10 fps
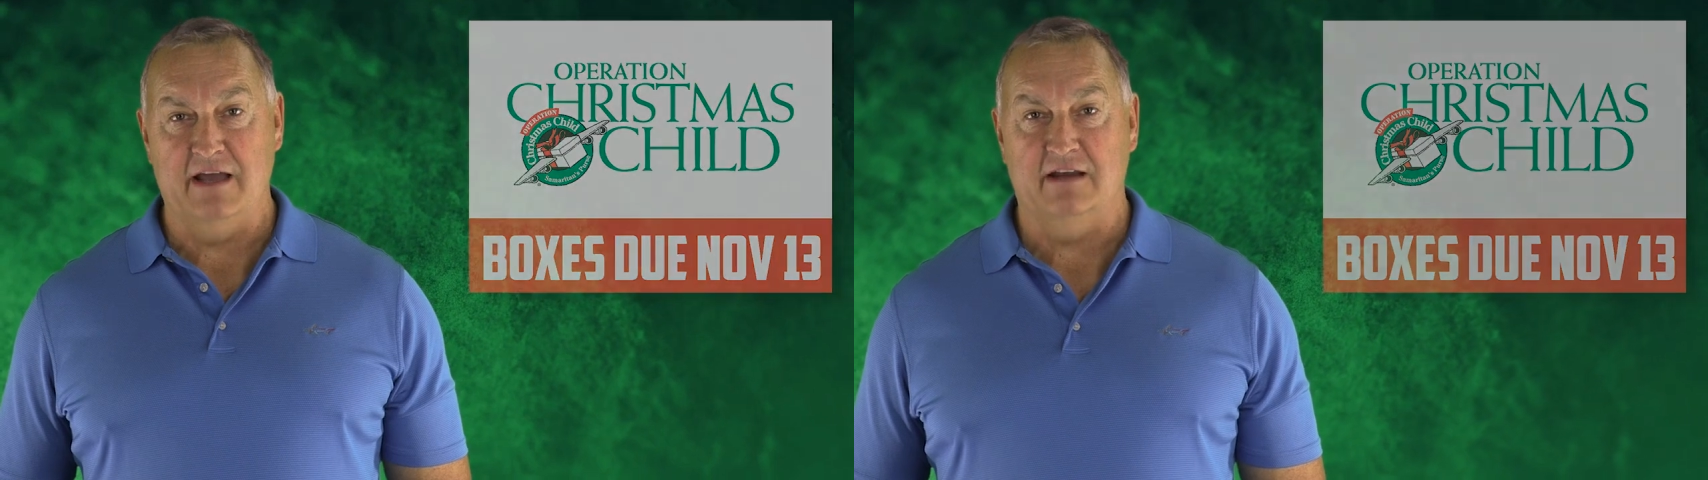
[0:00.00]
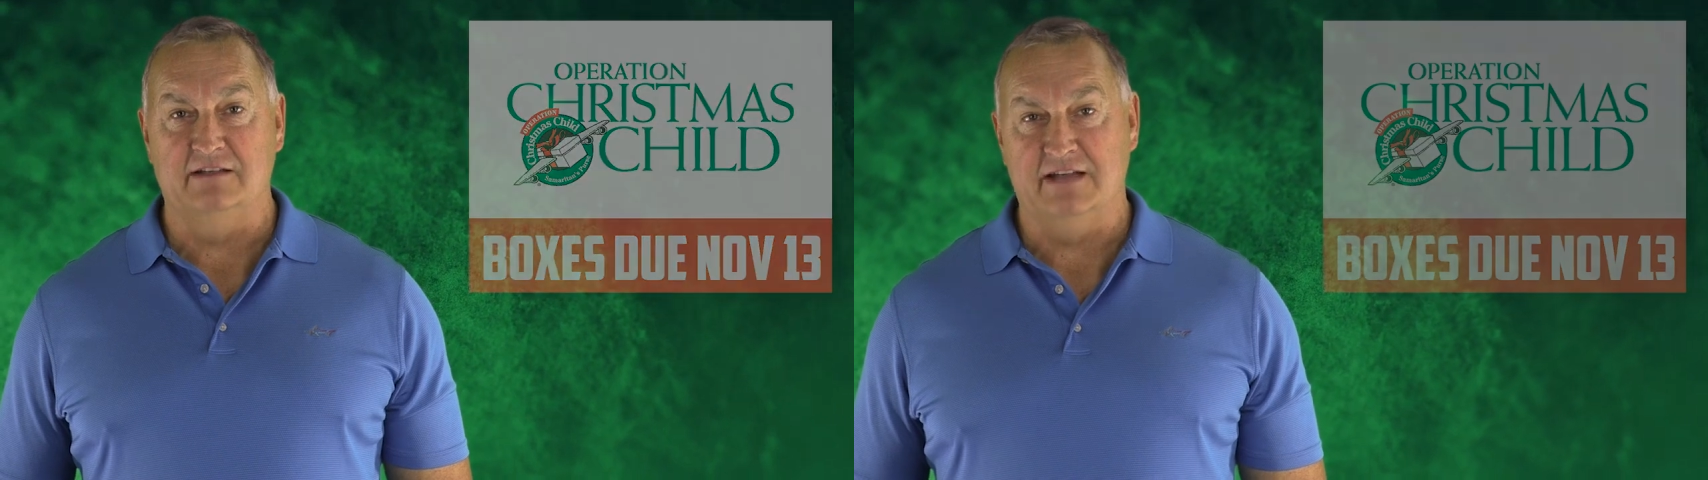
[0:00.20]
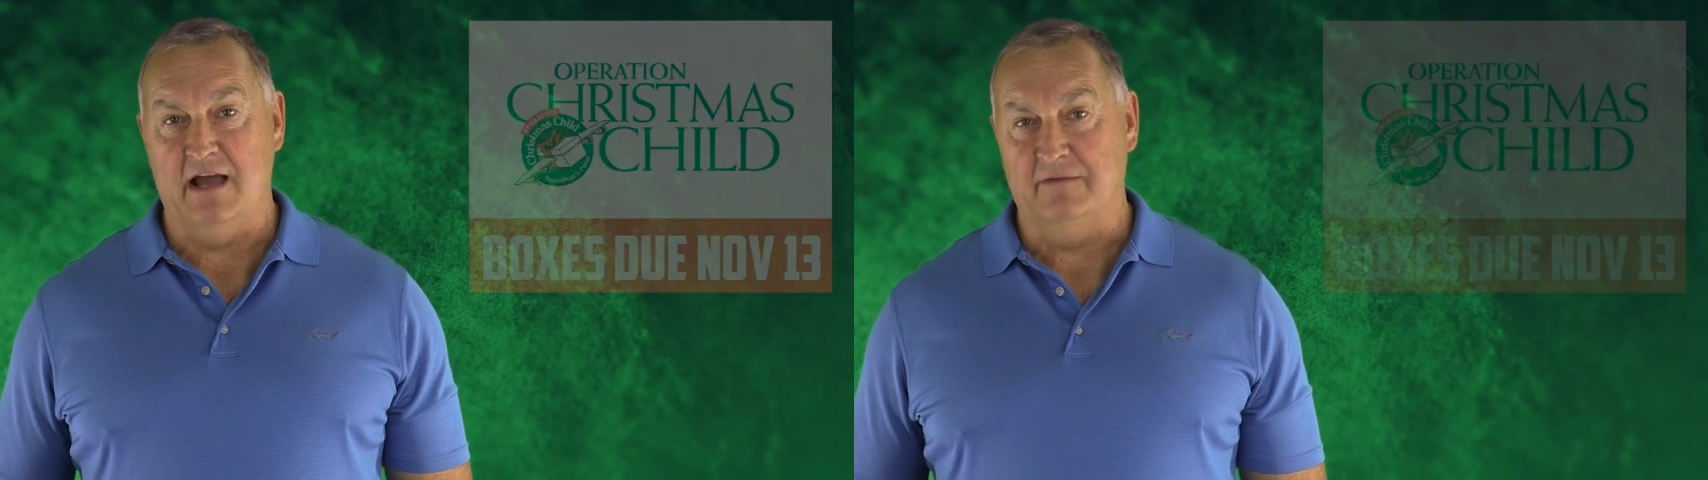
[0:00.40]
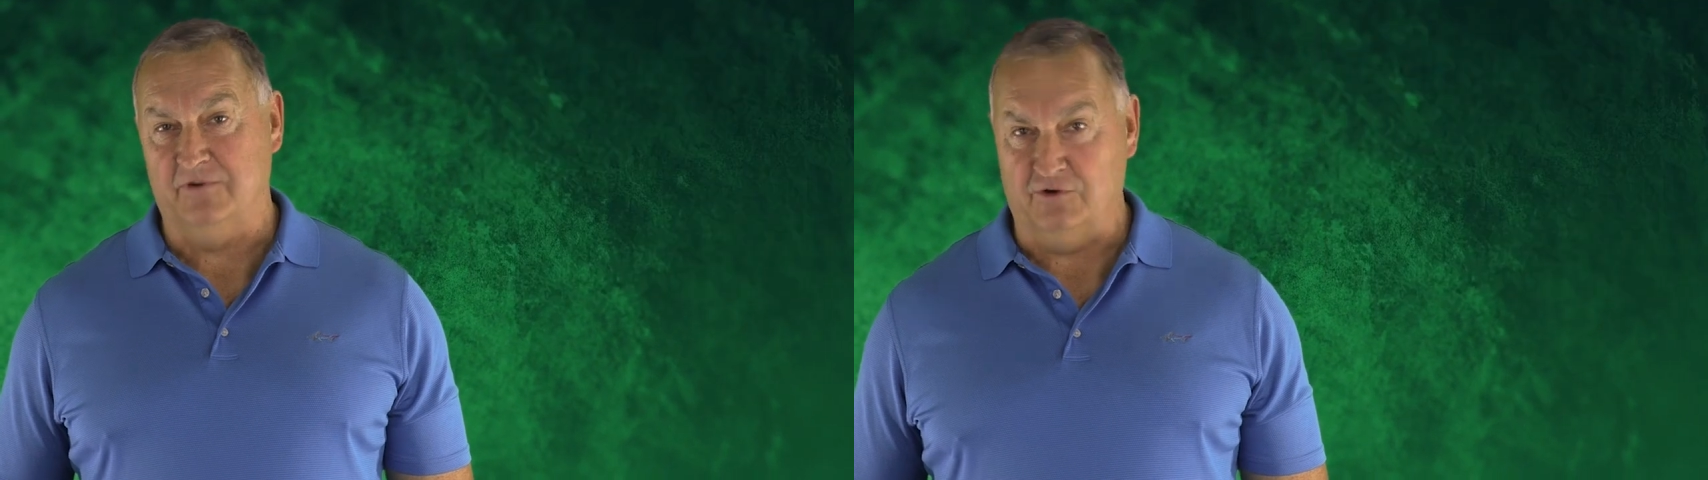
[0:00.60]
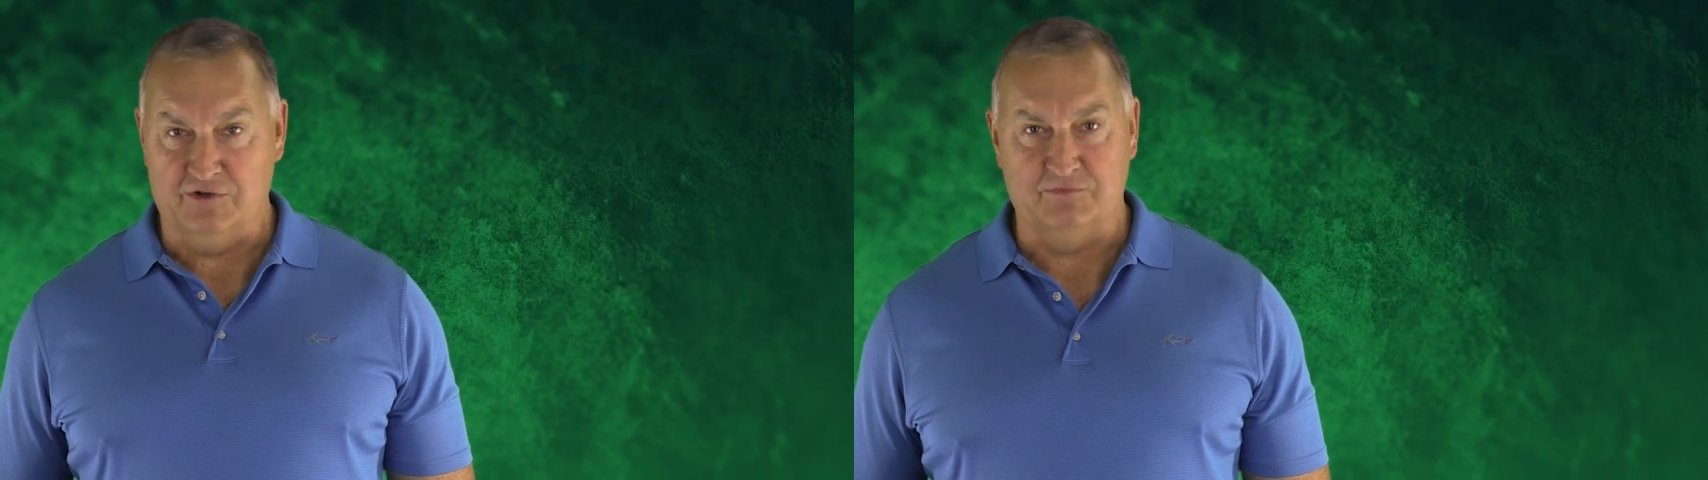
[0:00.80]
out in time
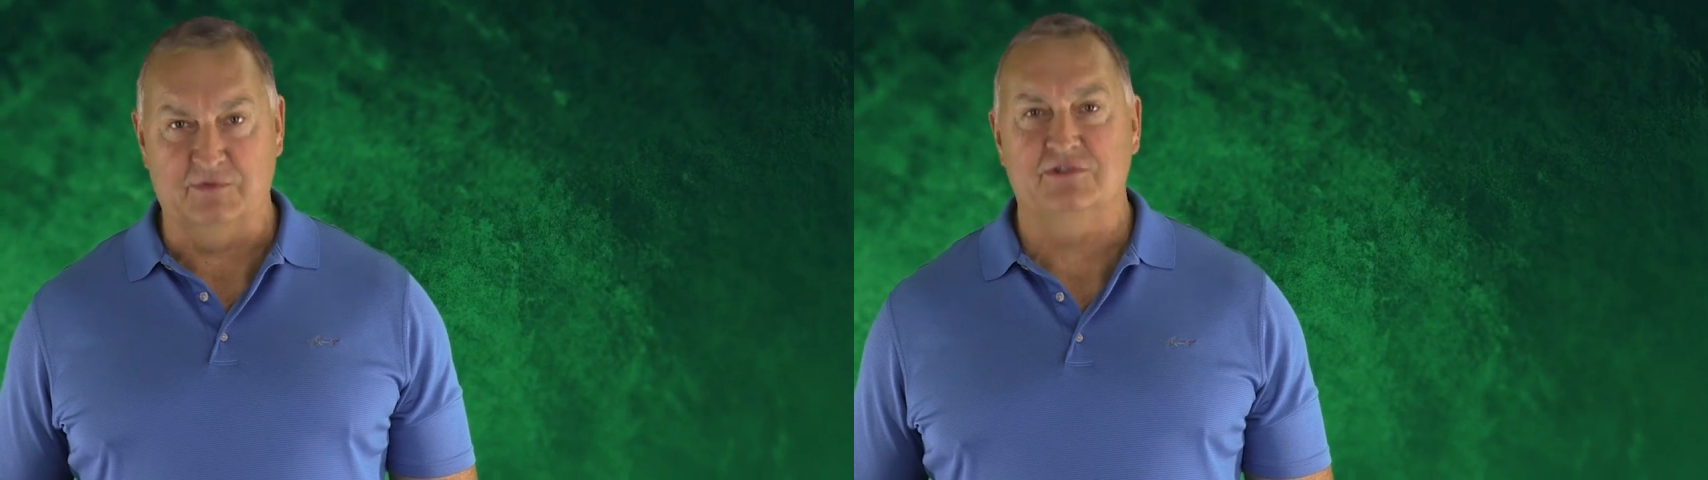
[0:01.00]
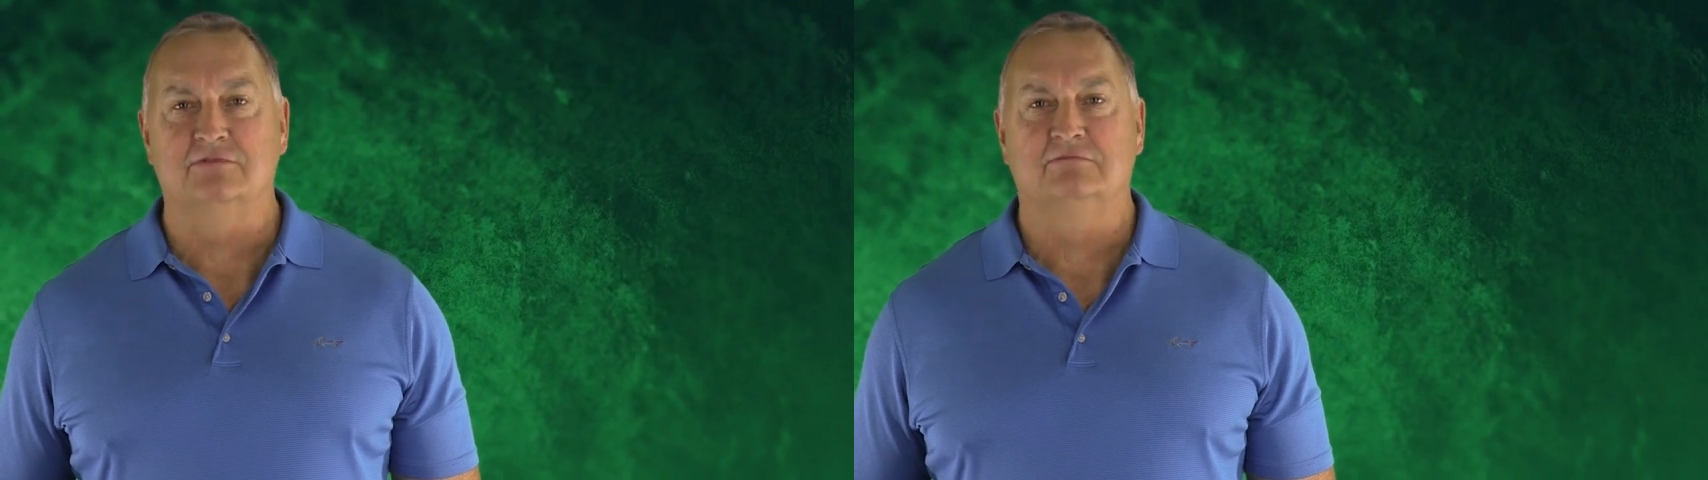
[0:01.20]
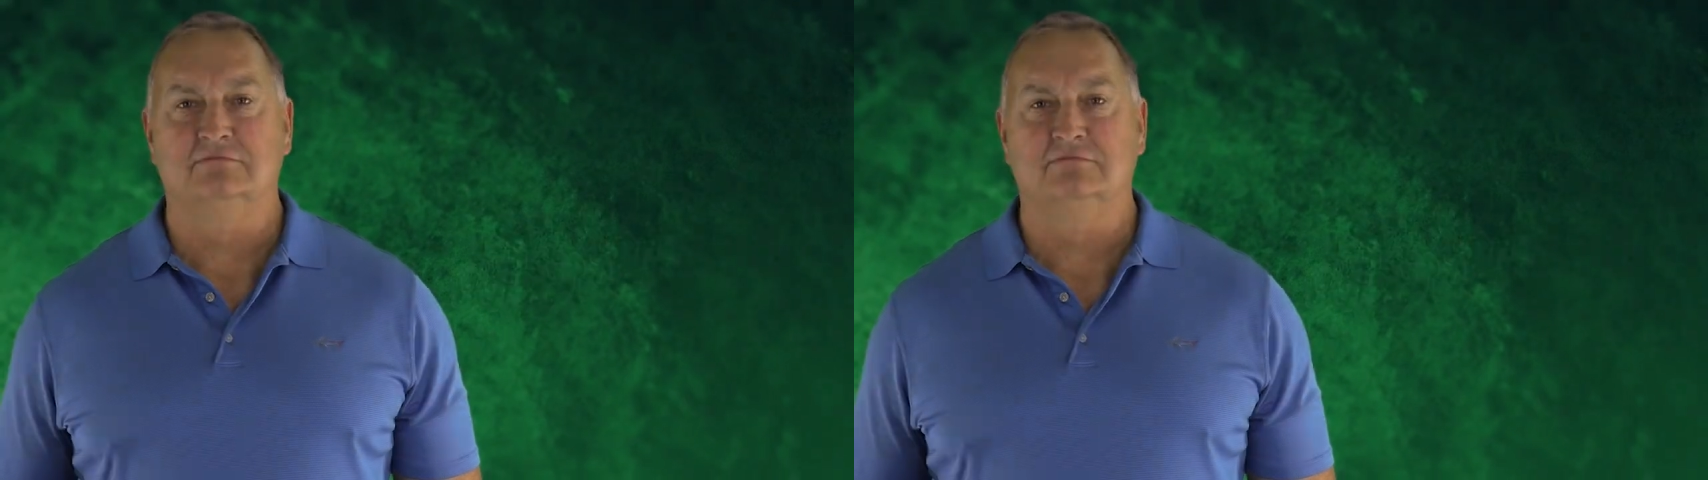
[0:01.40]
for Christmas.